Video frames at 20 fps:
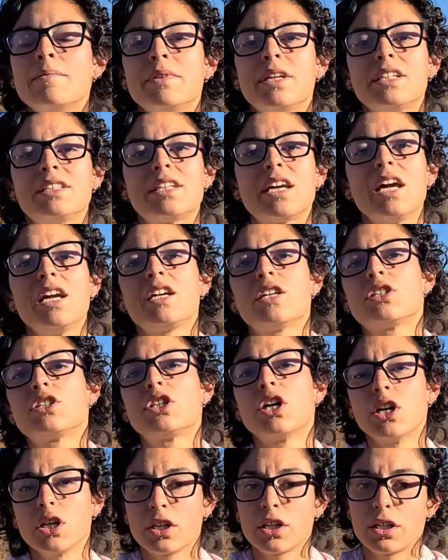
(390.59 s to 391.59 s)
they take a
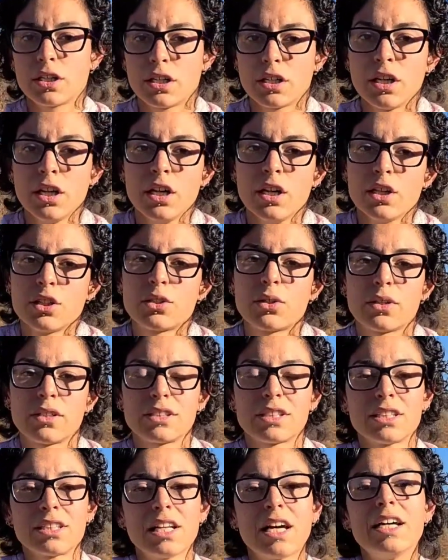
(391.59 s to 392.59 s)
turn towards
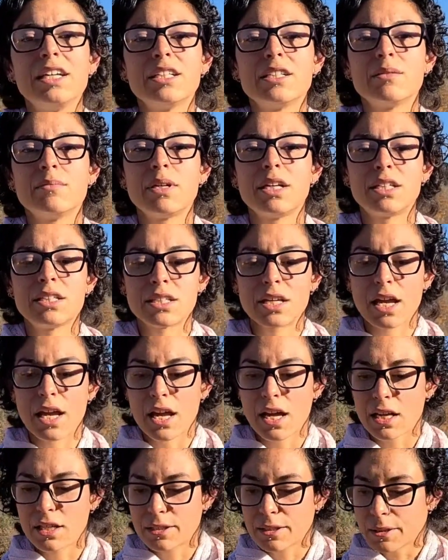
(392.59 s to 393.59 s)
enlightenment
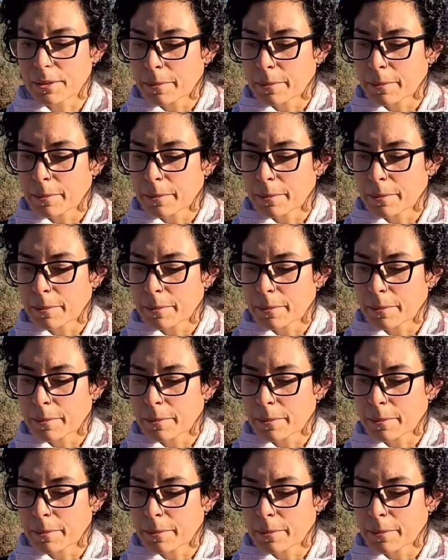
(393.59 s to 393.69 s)
and